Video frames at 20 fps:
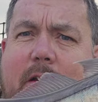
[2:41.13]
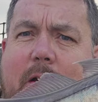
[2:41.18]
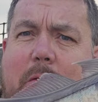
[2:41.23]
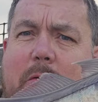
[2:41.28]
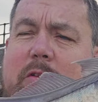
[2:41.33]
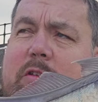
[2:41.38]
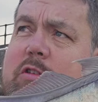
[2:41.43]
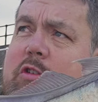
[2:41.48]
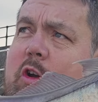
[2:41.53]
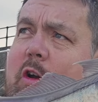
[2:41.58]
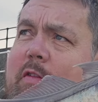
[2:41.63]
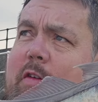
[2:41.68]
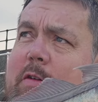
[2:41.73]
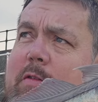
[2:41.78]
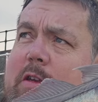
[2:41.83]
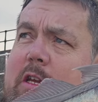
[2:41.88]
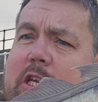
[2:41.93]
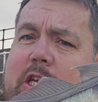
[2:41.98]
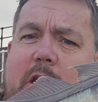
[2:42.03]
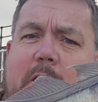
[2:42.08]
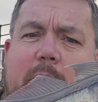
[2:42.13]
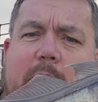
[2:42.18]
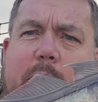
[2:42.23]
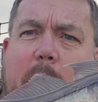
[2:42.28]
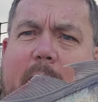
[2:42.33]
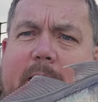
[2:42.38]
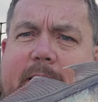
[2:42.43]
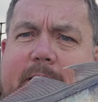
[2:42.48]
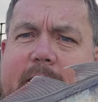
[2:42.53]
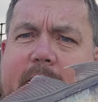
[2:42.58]
I wasn't sure if it was a huge
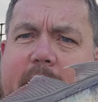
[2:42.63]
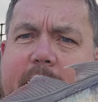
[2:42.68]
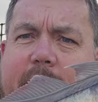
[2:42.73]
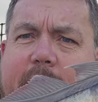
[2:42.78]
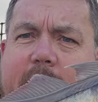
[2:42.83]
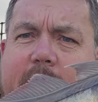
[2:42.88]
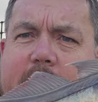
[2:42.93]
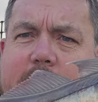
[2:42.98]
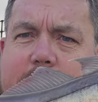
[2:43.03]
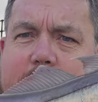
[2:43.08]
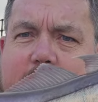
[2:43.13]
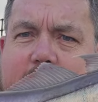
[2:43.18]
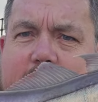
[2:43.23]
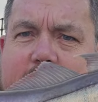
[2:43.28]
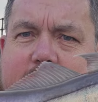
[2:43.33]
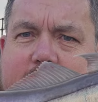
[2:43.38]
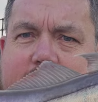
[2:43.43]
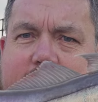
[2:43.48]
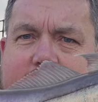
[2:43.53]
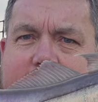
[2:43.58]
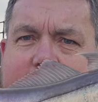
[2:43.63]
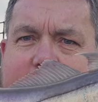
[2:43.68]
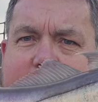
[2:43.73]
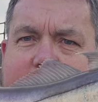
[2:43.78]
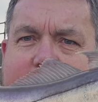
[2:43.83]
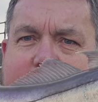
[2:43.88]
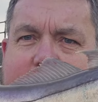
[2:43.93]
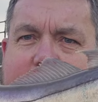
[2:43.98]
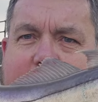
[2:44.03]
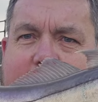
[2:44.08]
whiting at first, but
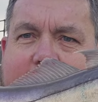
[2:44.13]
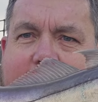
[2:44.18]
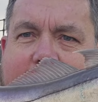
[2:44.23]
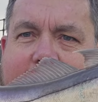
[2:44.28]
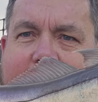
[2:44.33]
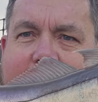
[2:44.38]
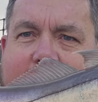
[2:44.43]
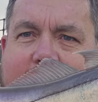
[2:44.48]
yeah,